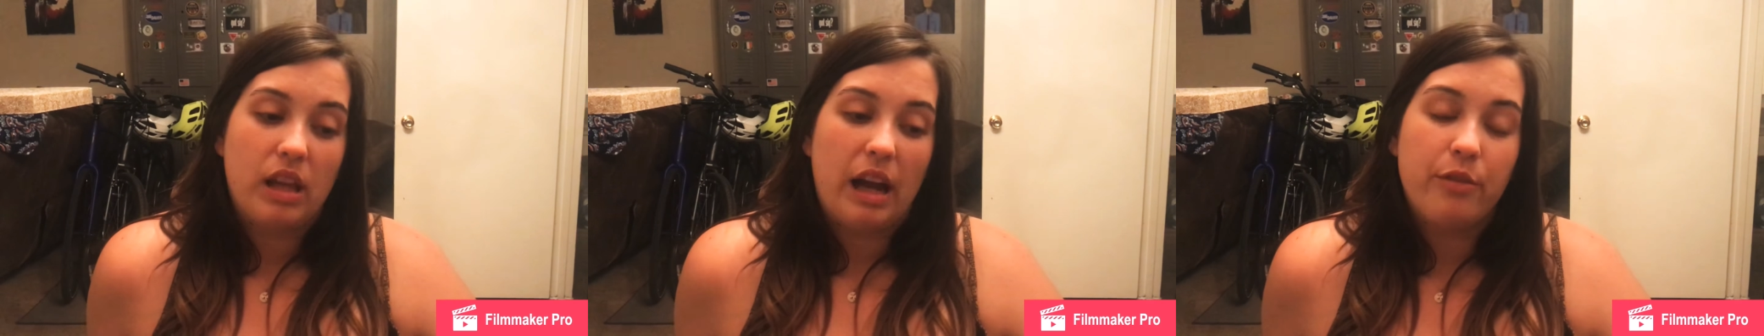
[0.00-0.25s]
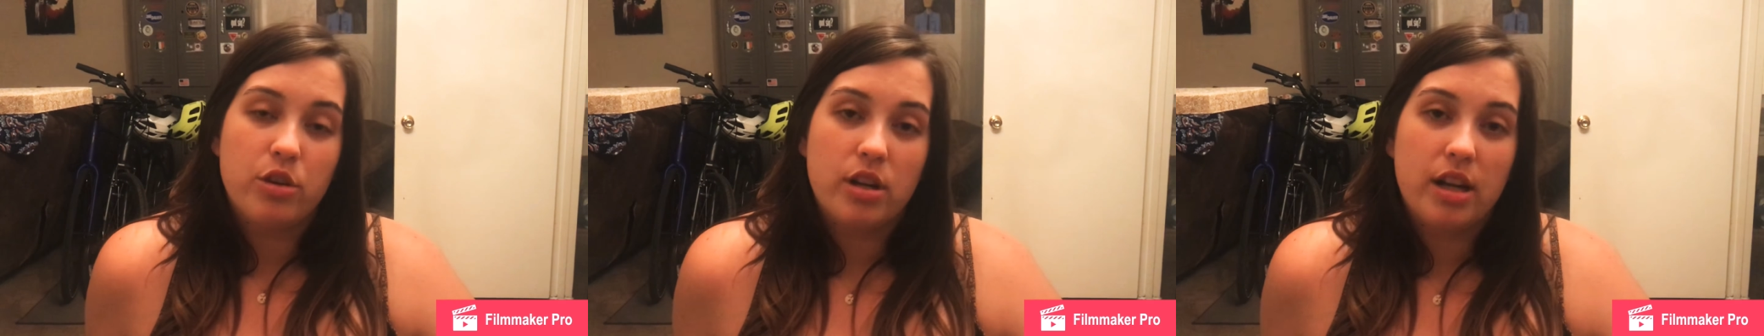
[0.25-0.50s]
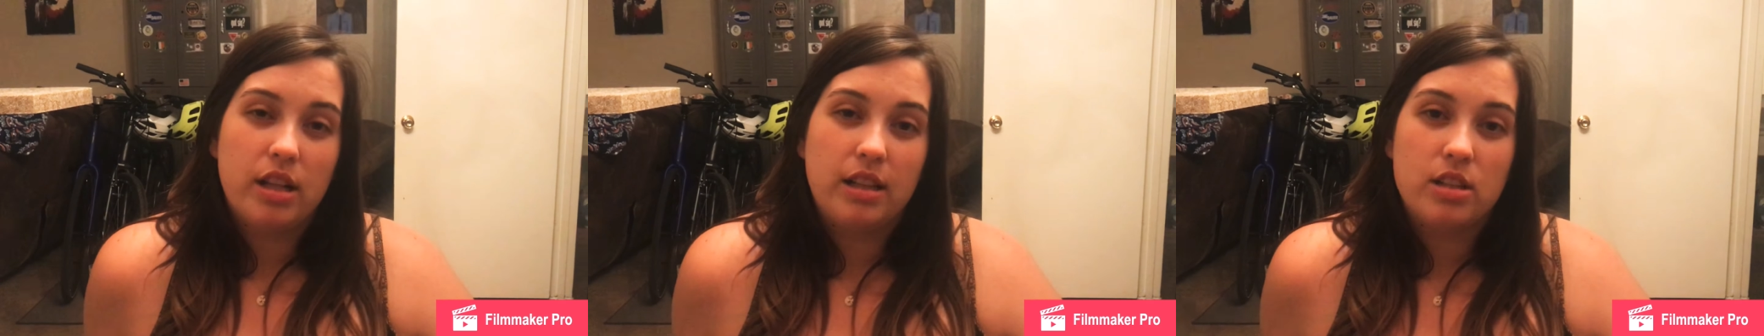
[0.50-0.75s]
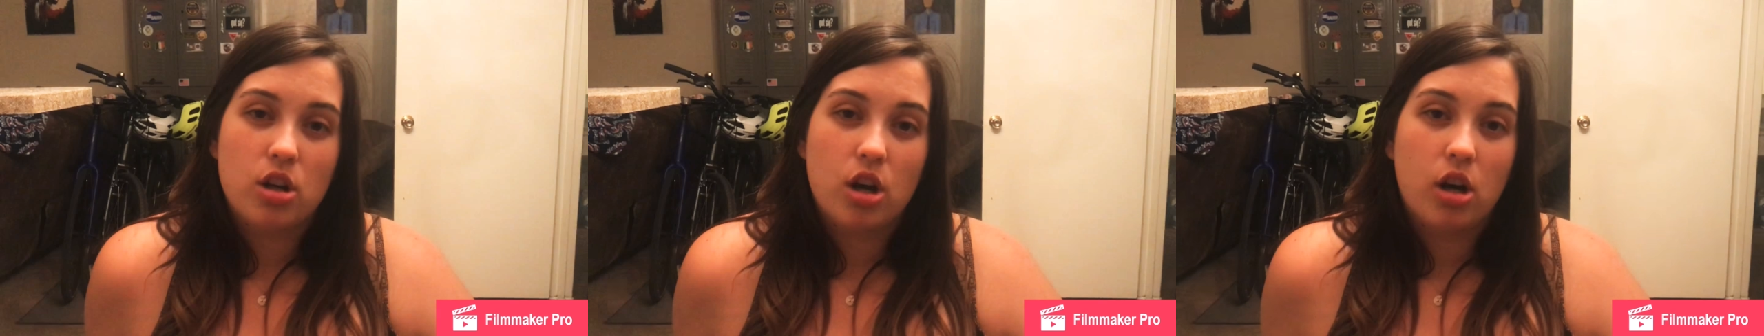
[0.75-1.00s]
after getting
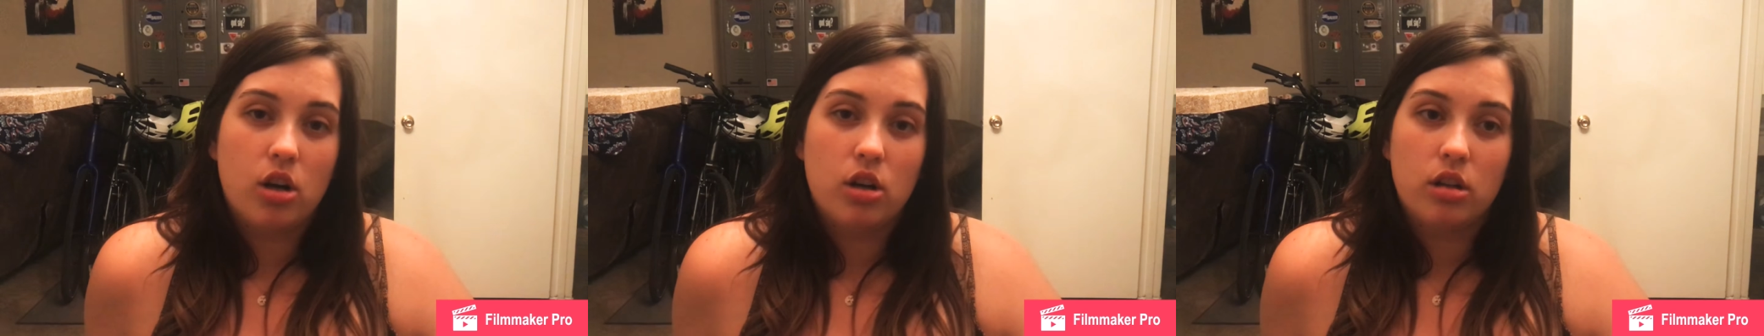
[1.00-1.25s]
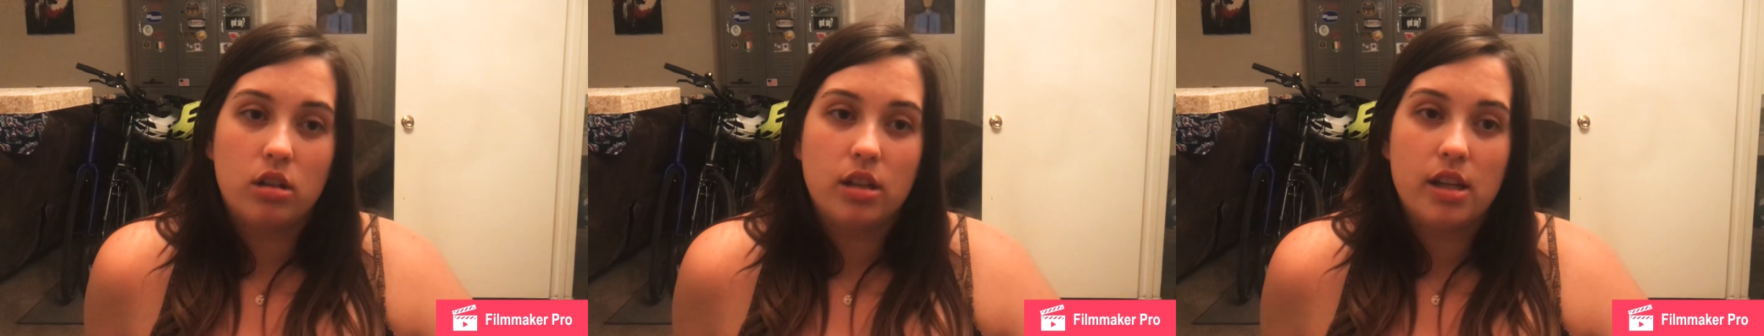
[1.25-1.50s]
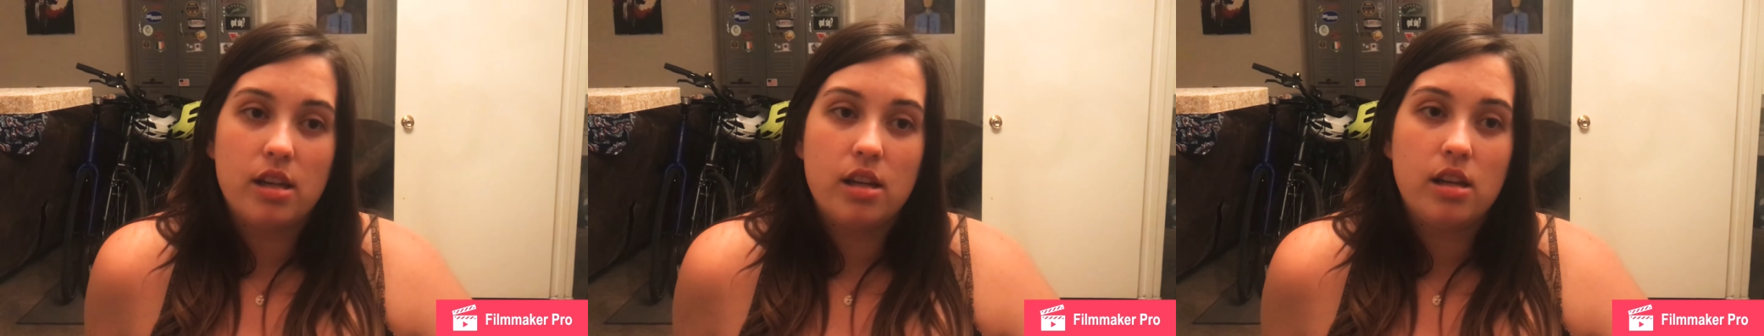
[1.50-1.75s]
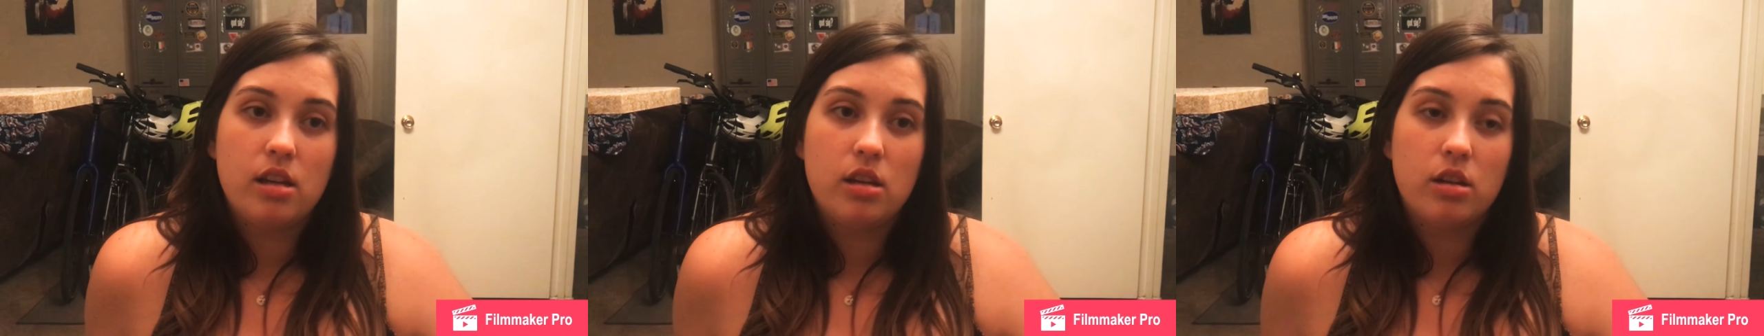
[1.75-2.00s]
this call,
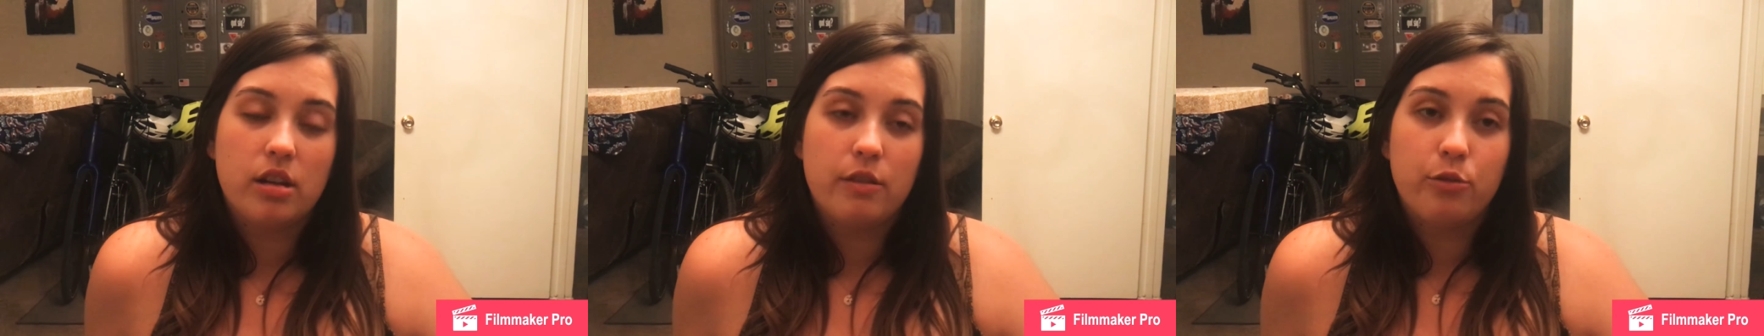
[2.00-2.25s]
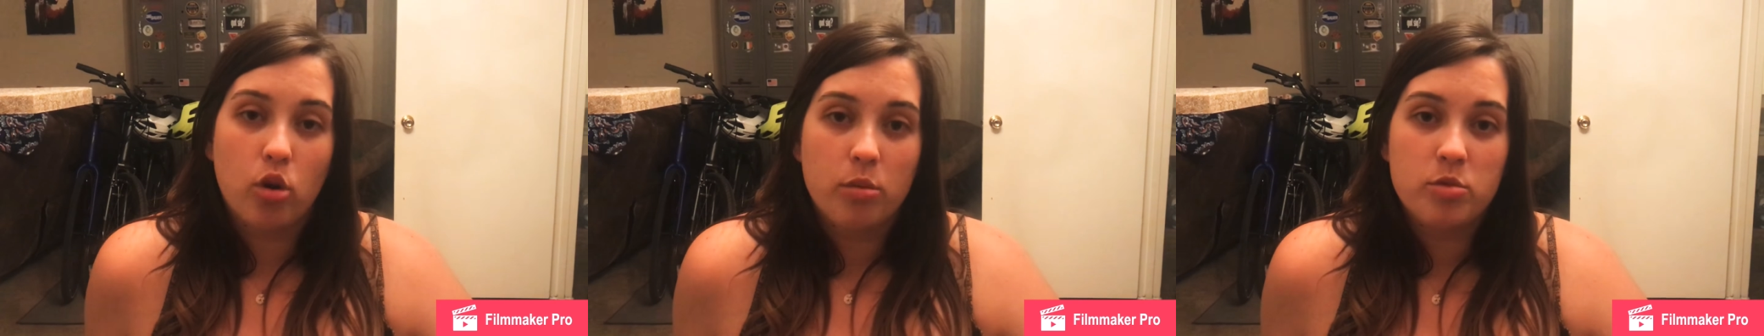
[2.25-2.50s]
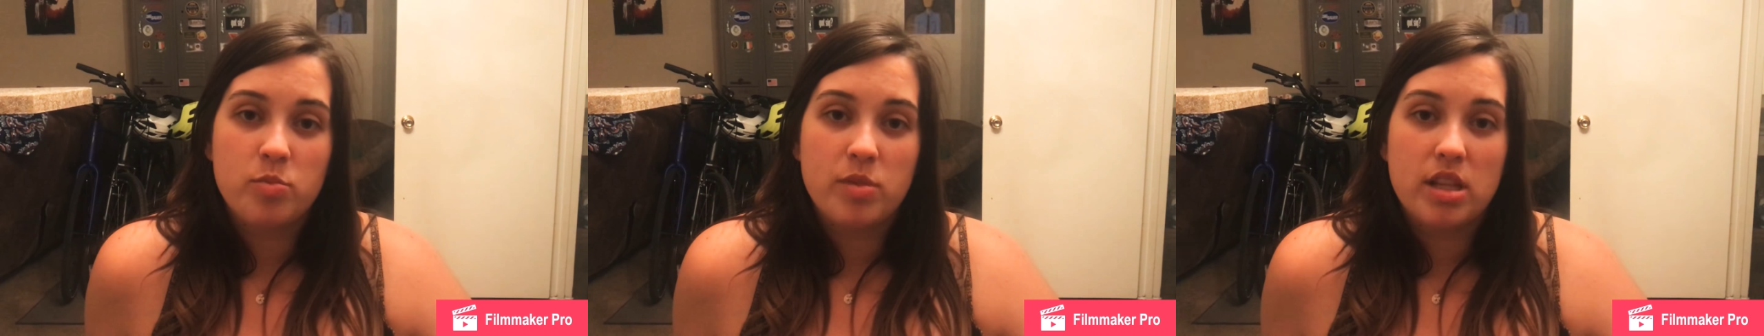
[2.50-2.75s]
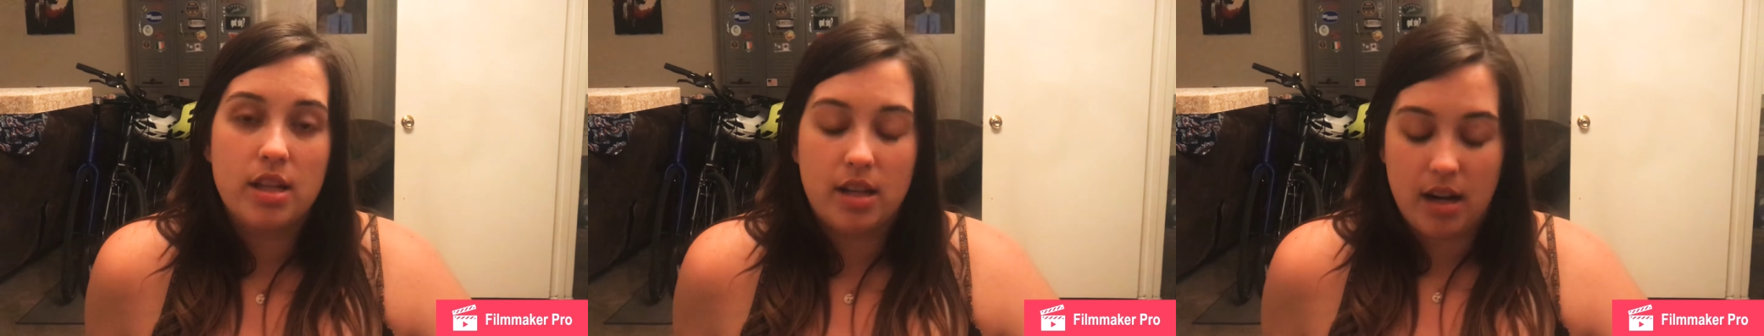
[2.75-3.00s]
he informed
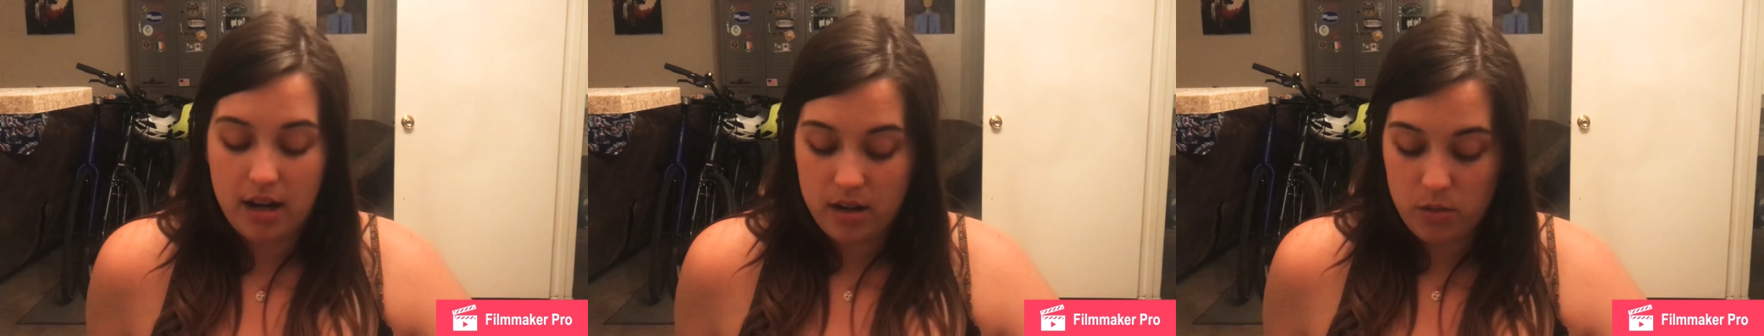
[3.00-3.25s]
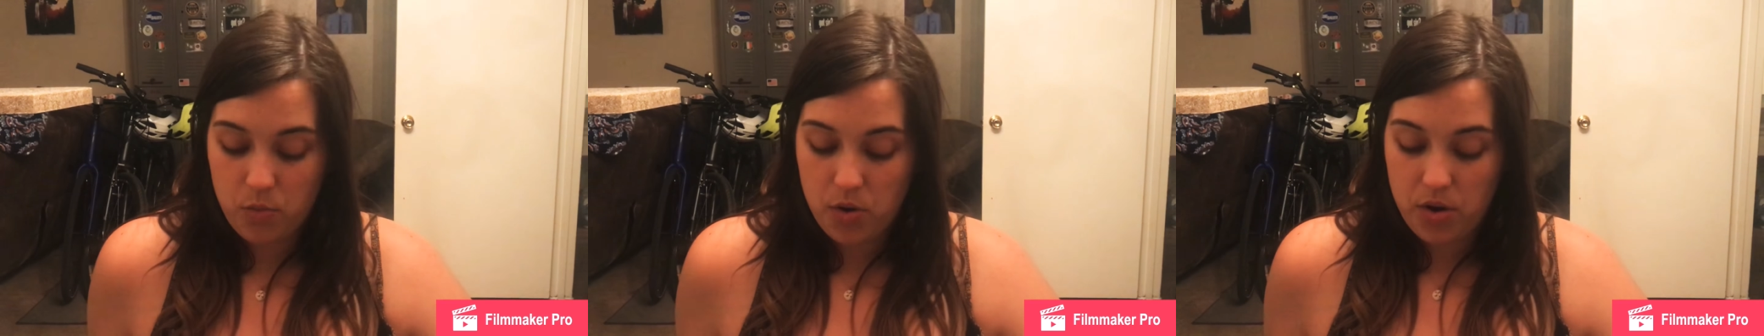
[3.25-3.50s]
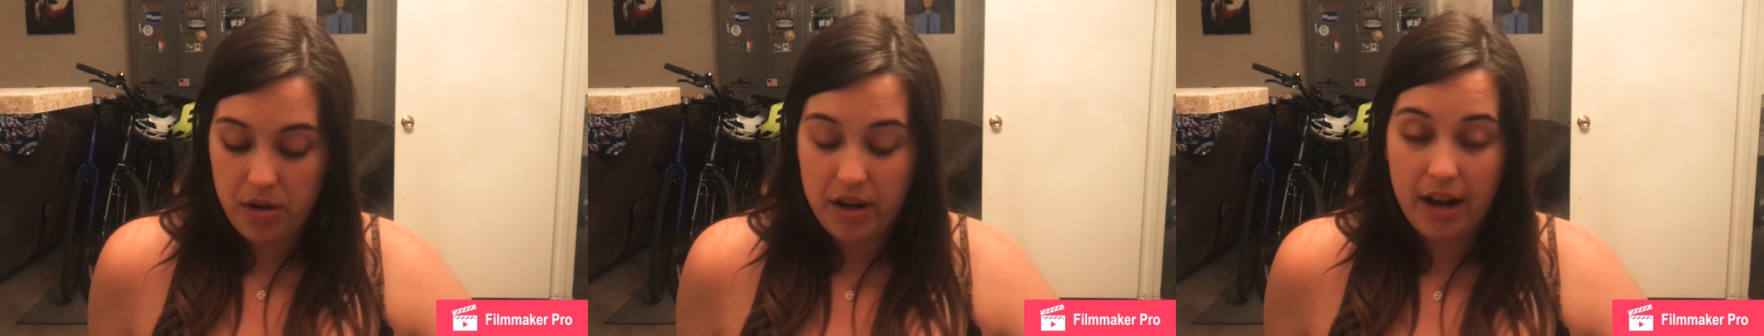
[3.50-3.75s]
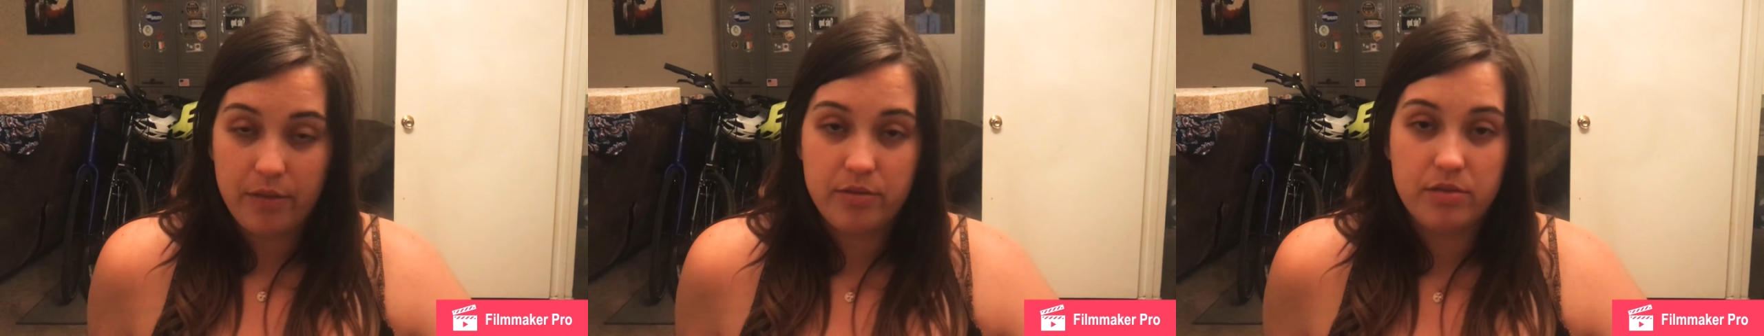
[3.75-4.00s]
me that I would
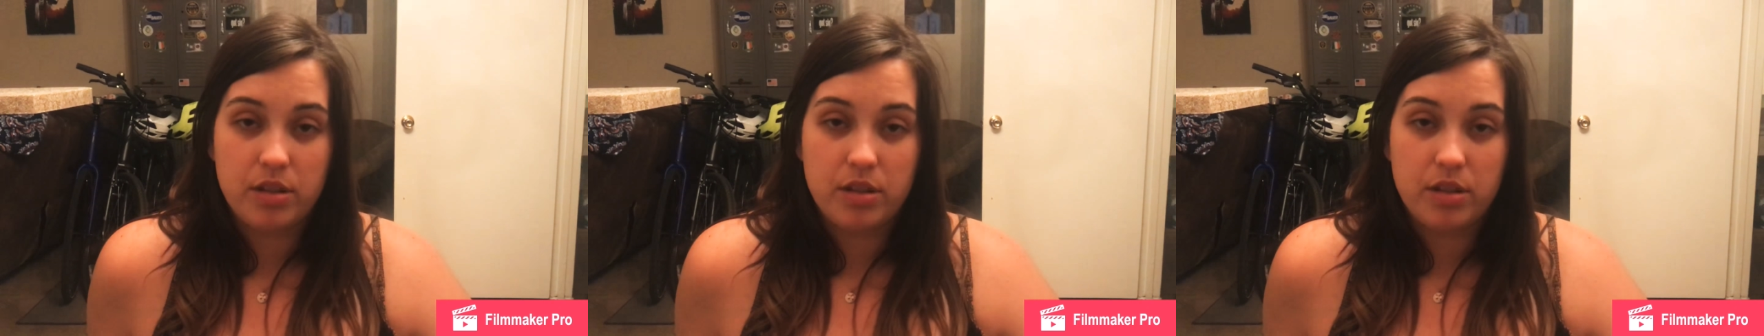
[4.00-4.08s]
have